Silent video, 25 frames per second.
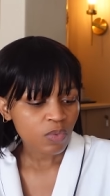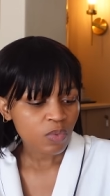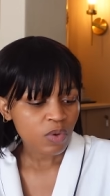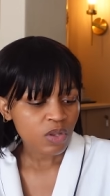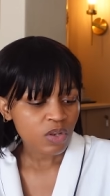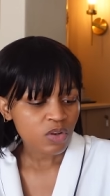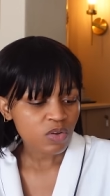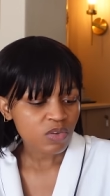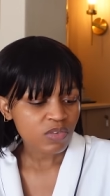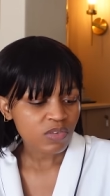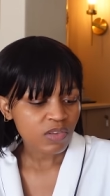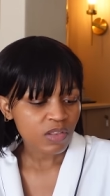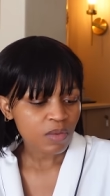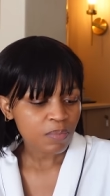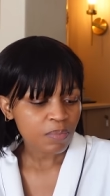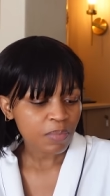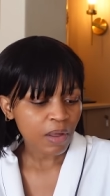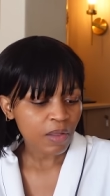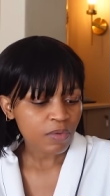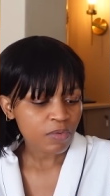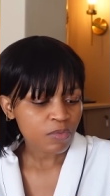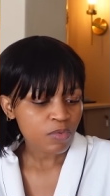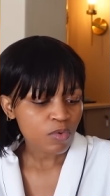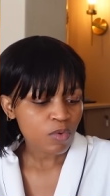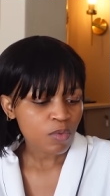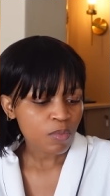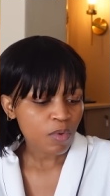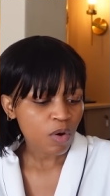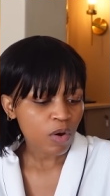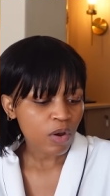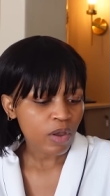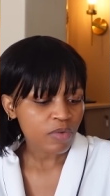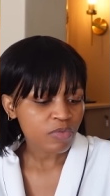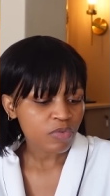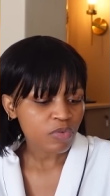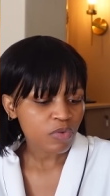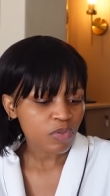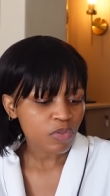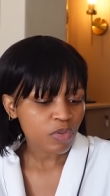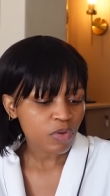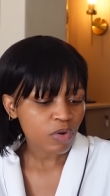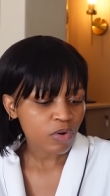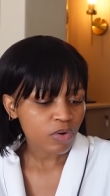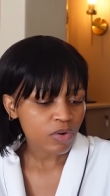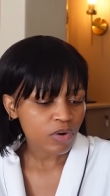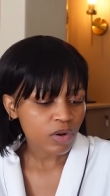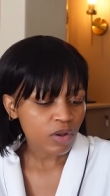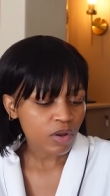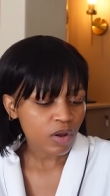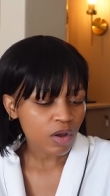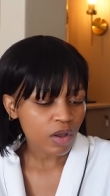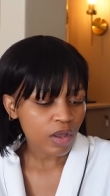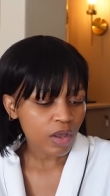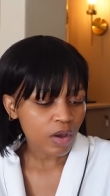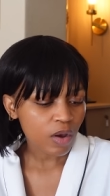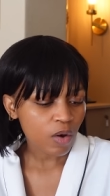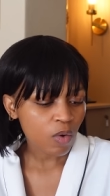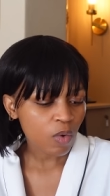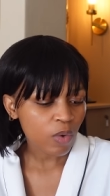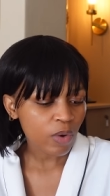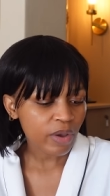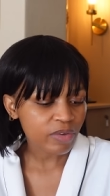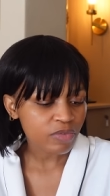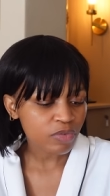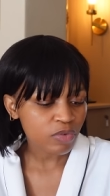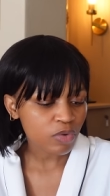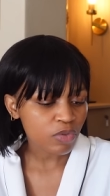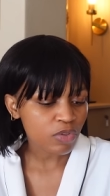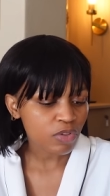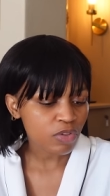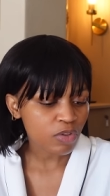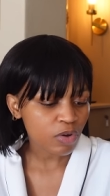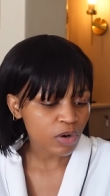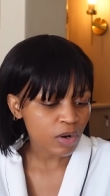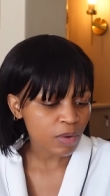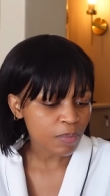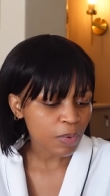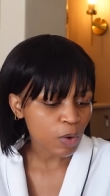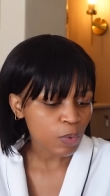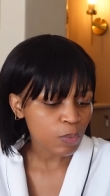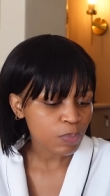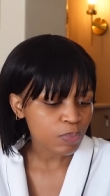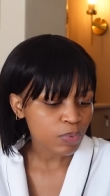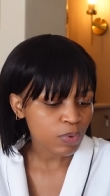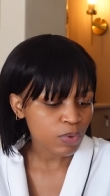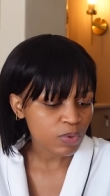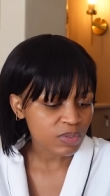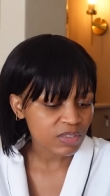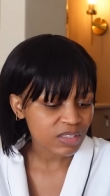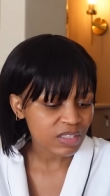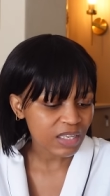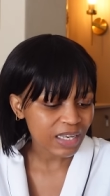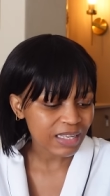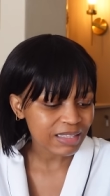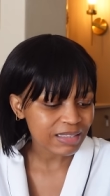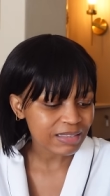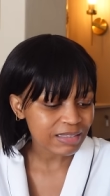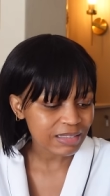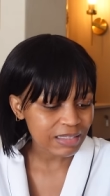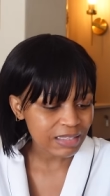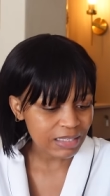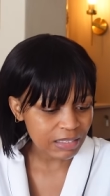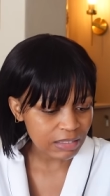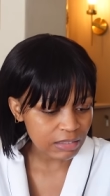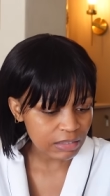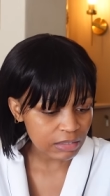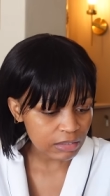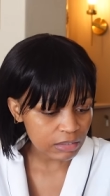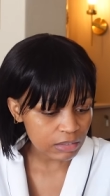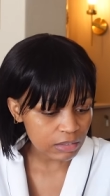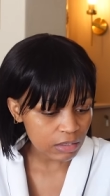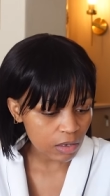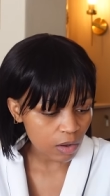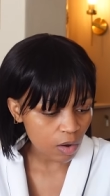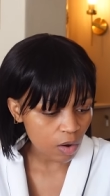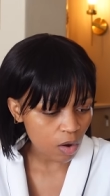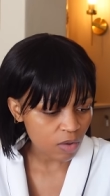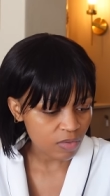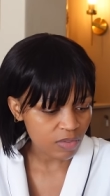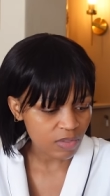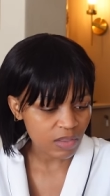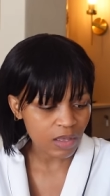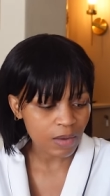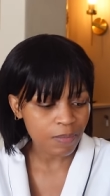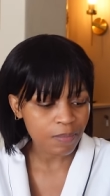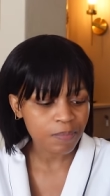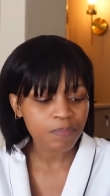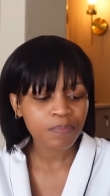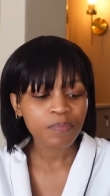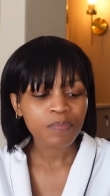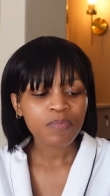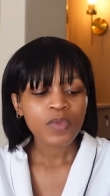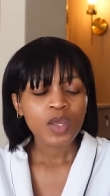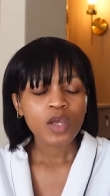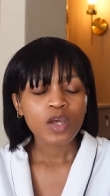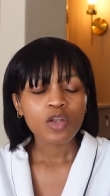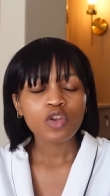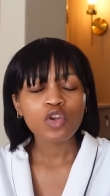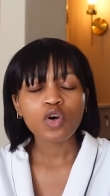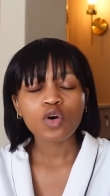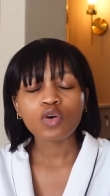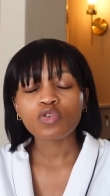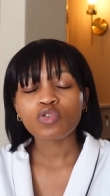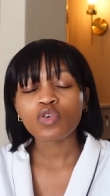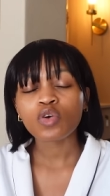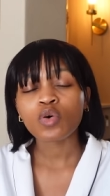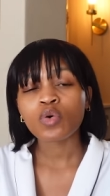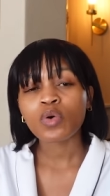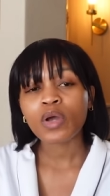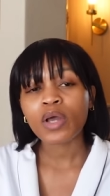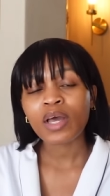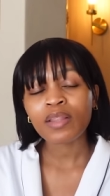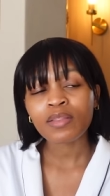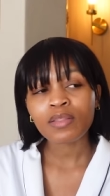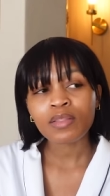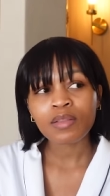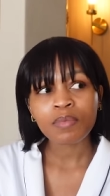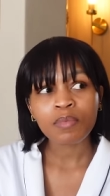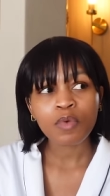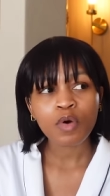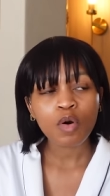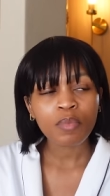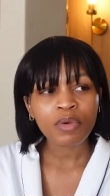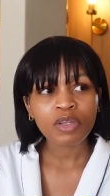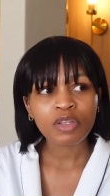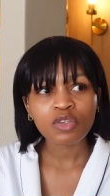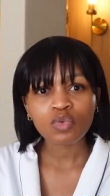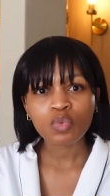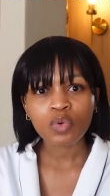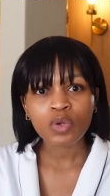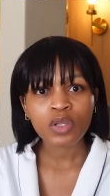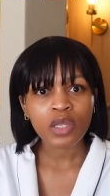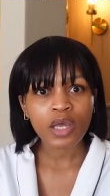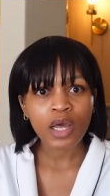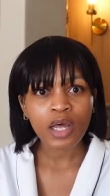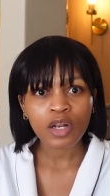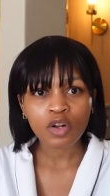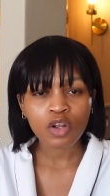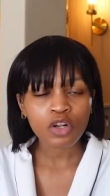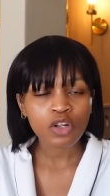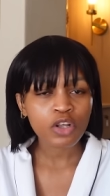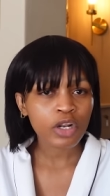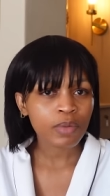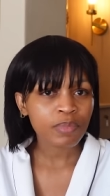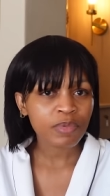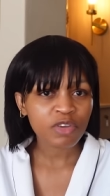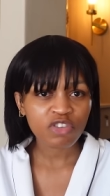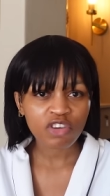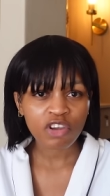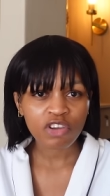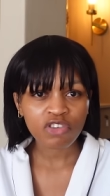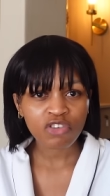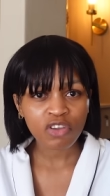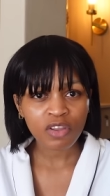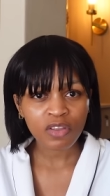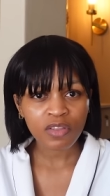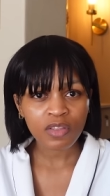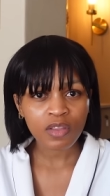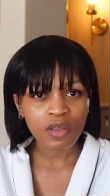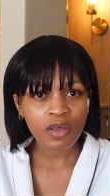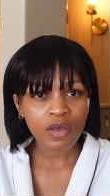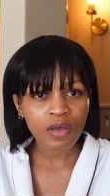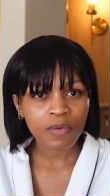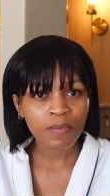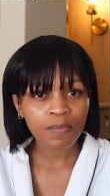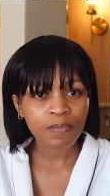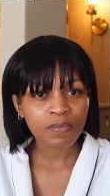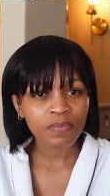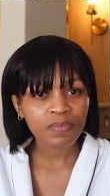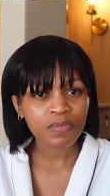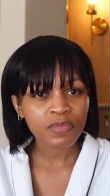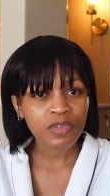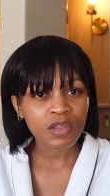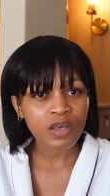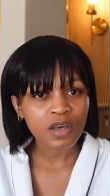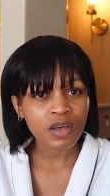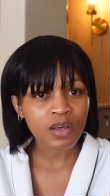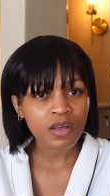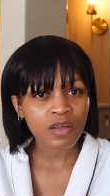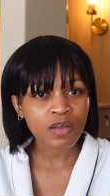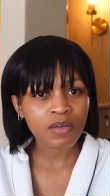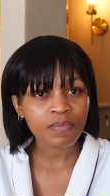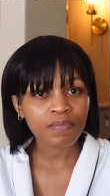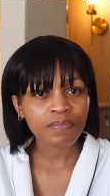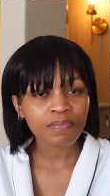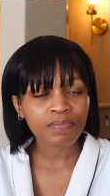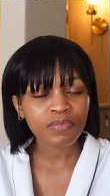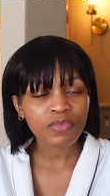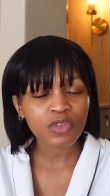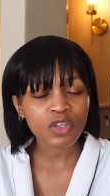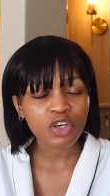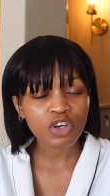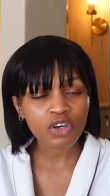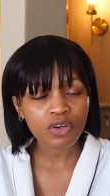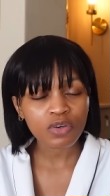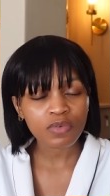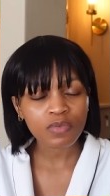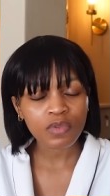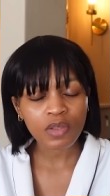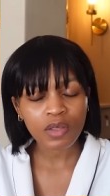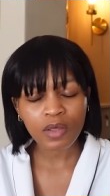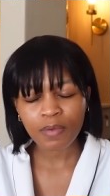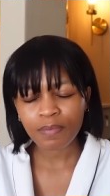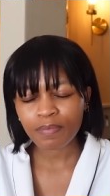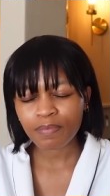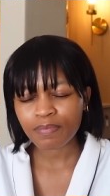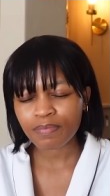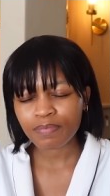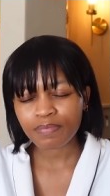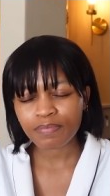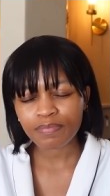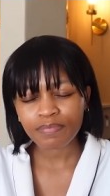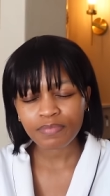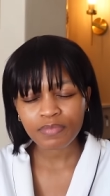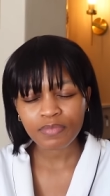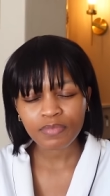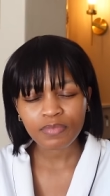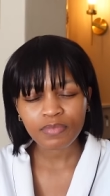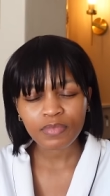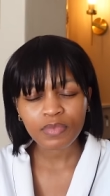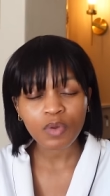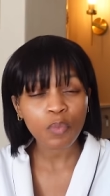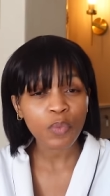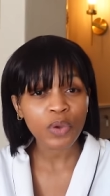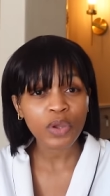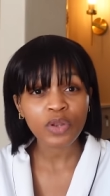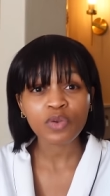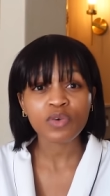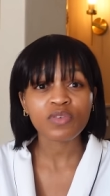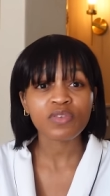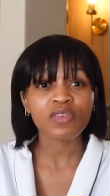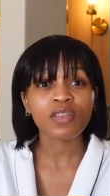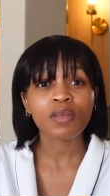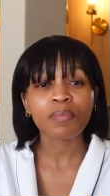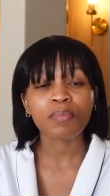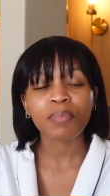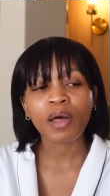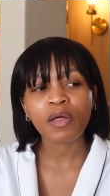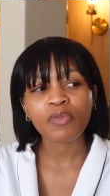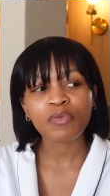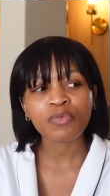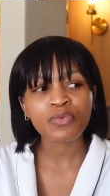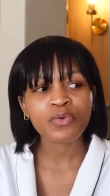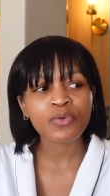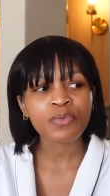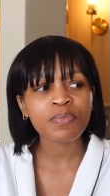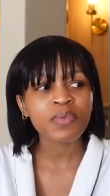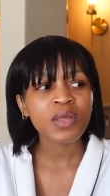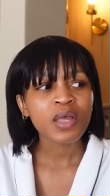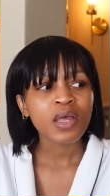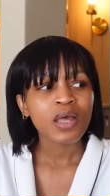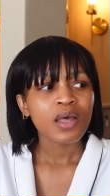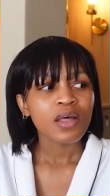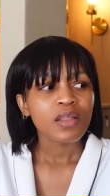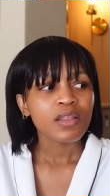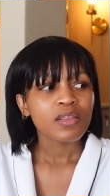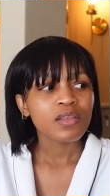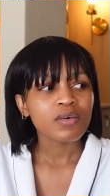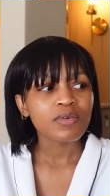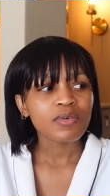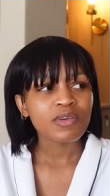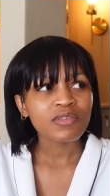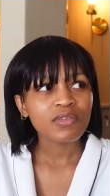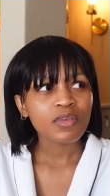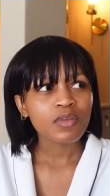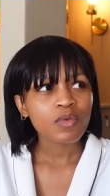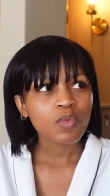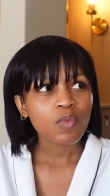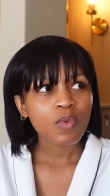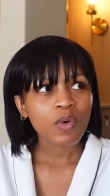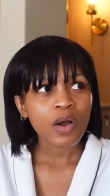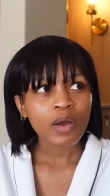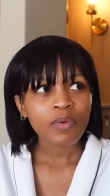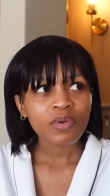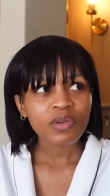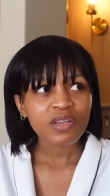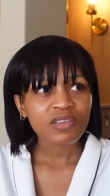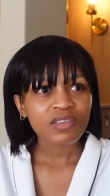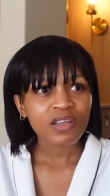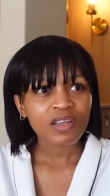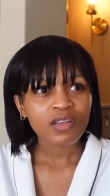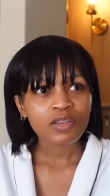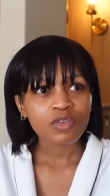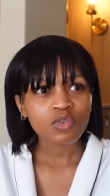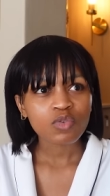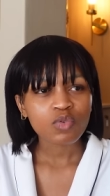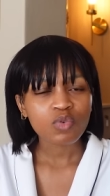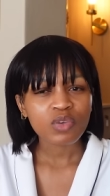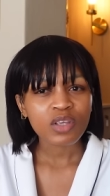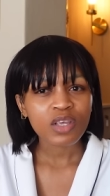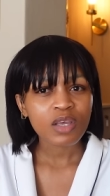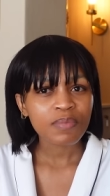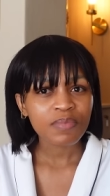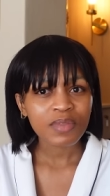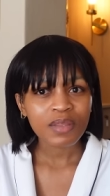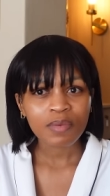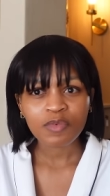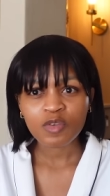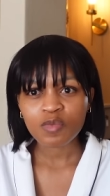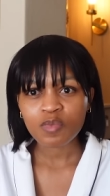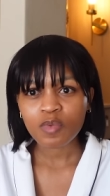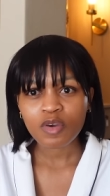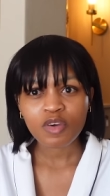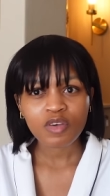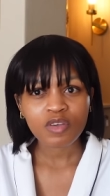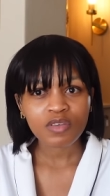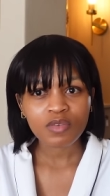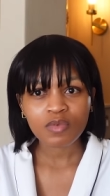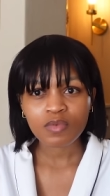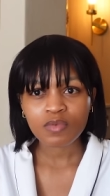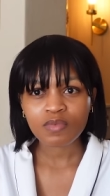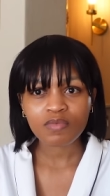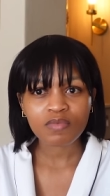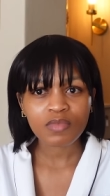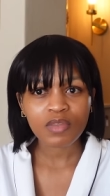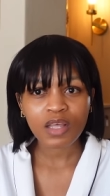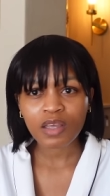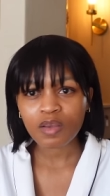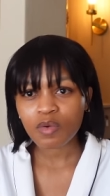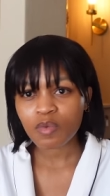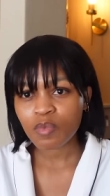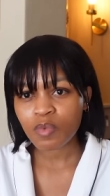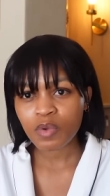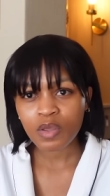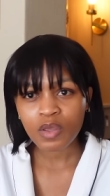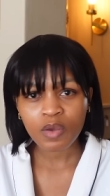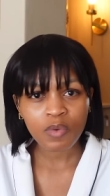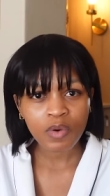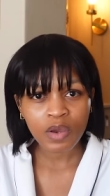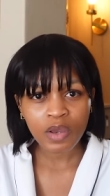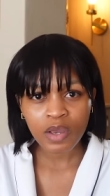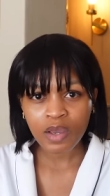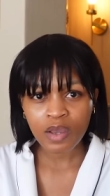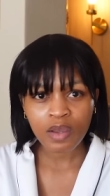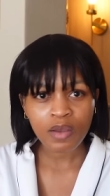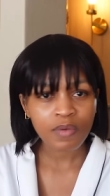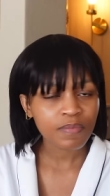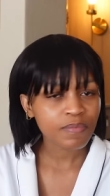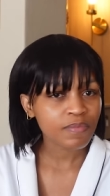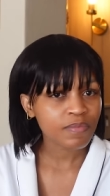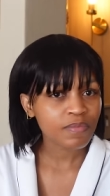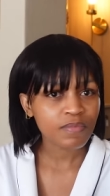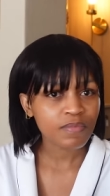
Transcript: windows in the bathroom or have you thought or have you thought about putting a tint on them no so at the moment we are not going to be changing the um, um, the, the, the um, the windows in the bathroom the reason why we decided to keep them is because like we were